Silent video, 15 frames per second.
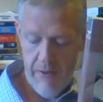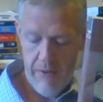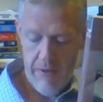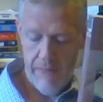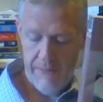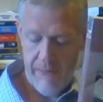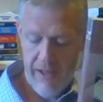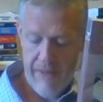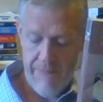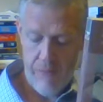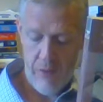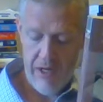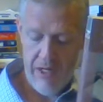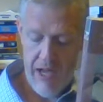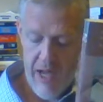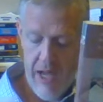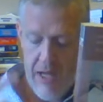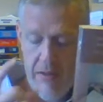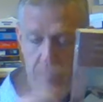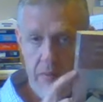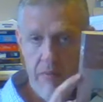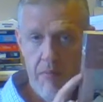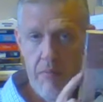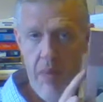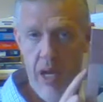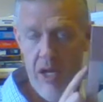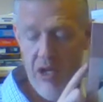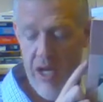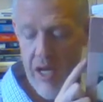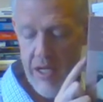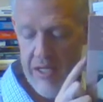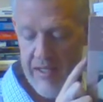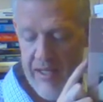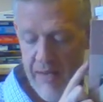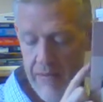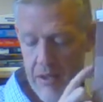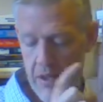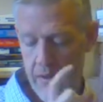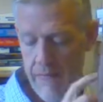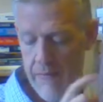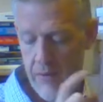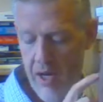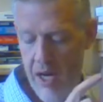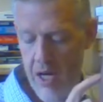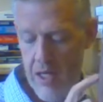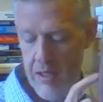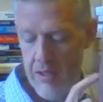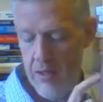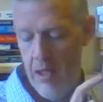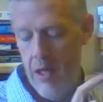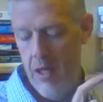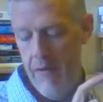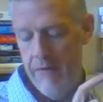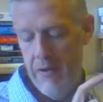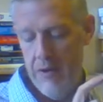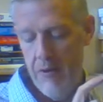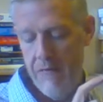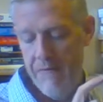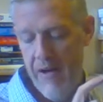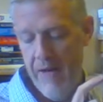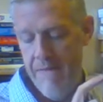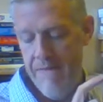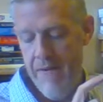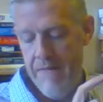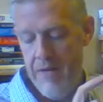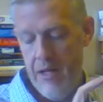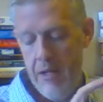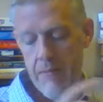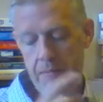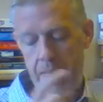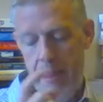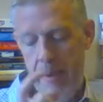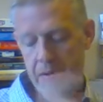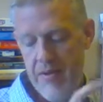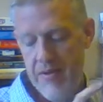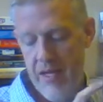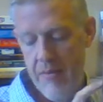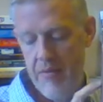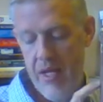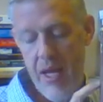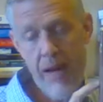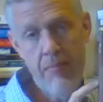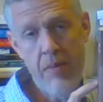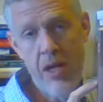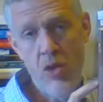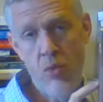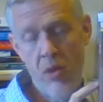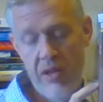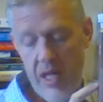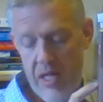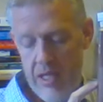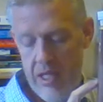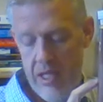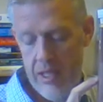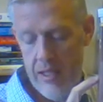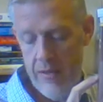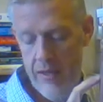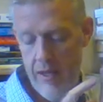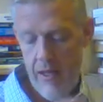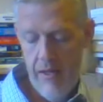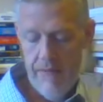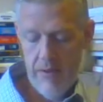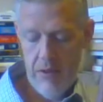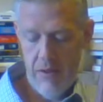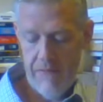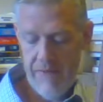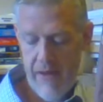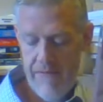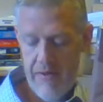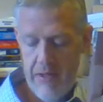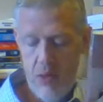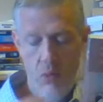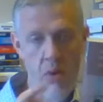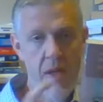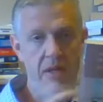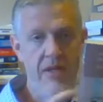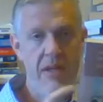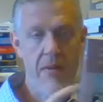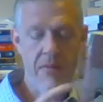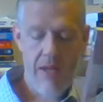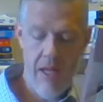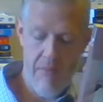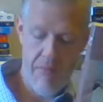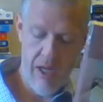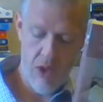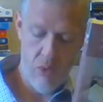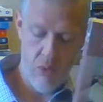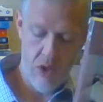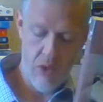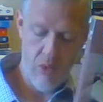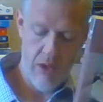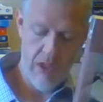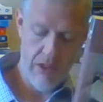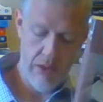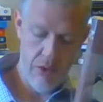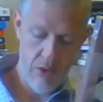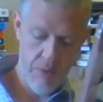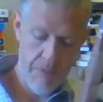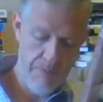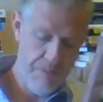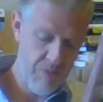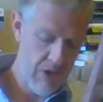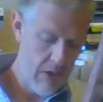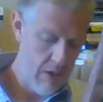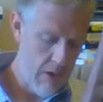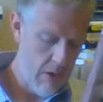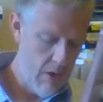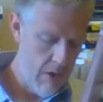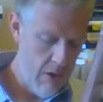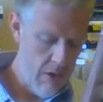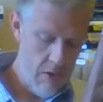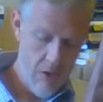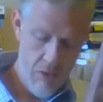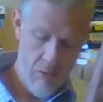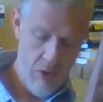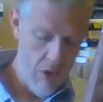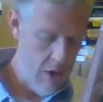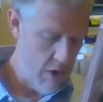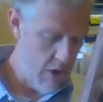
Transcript: Footnote five forty-nine, page eighty-seven of Varieties. Footnote five fifty, same thing, page one nineteen. Footnote five fifty-one, same thing, page one twenty-two. Oh boy,